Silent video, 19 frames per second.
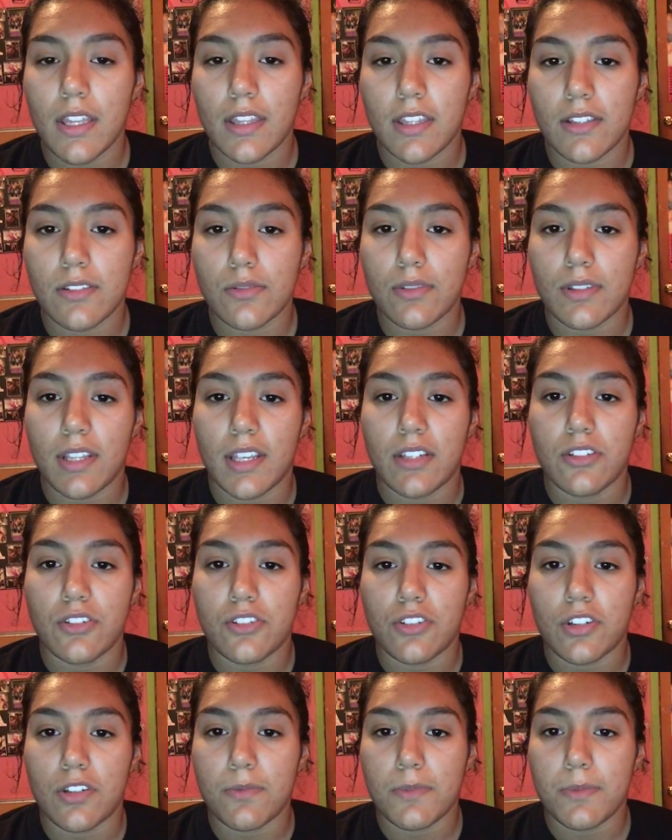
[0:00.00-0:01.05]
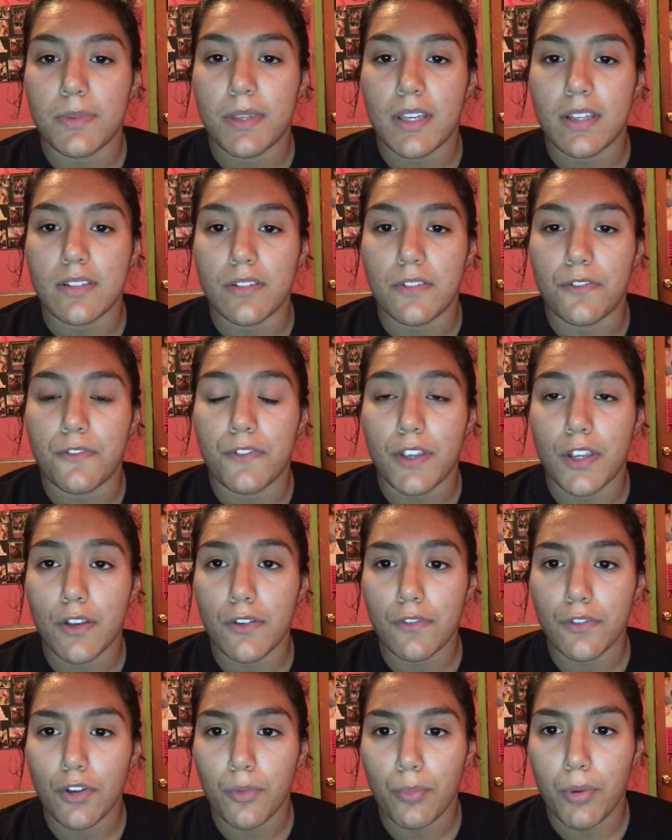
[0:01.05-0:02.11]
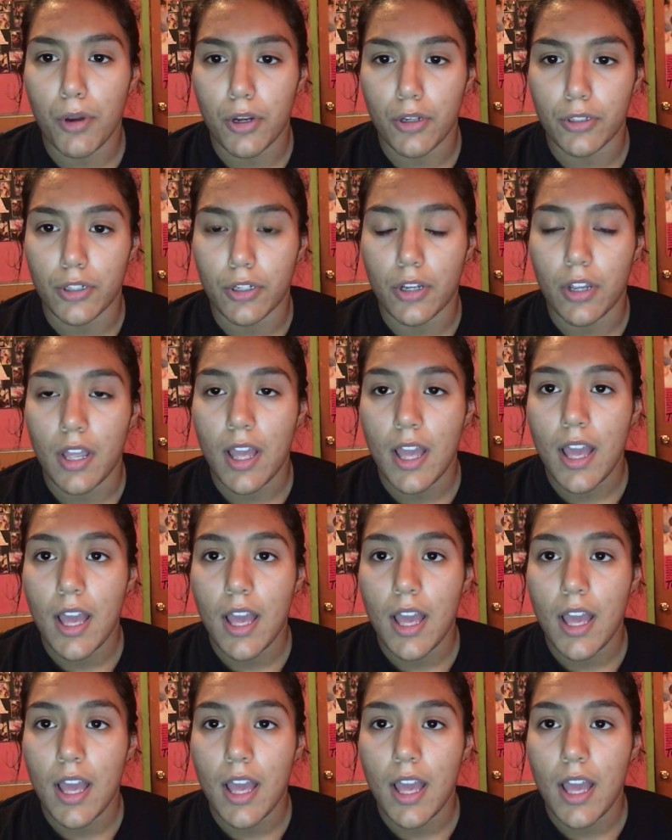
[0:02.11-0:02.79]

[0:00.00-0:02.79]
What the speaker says: these relationships because of fear of their partner,